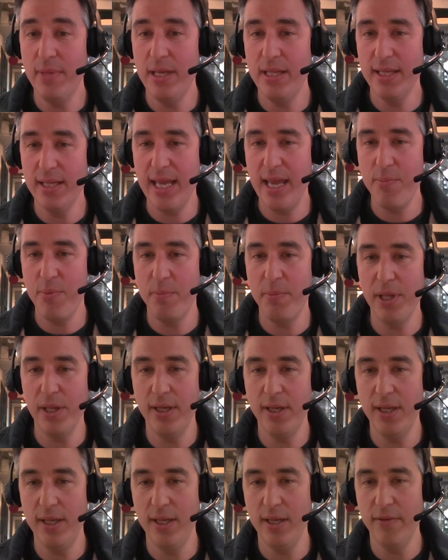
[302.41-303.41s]
and the
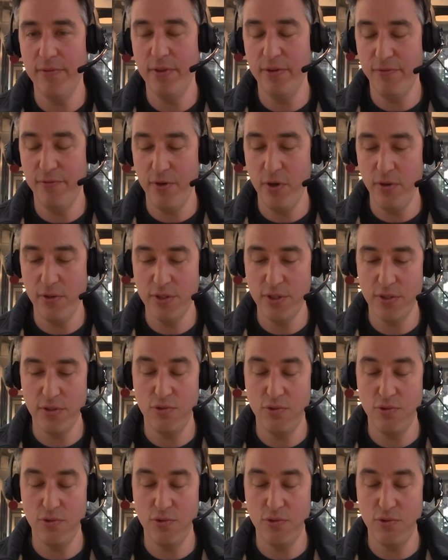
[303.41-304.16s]
capability of the folks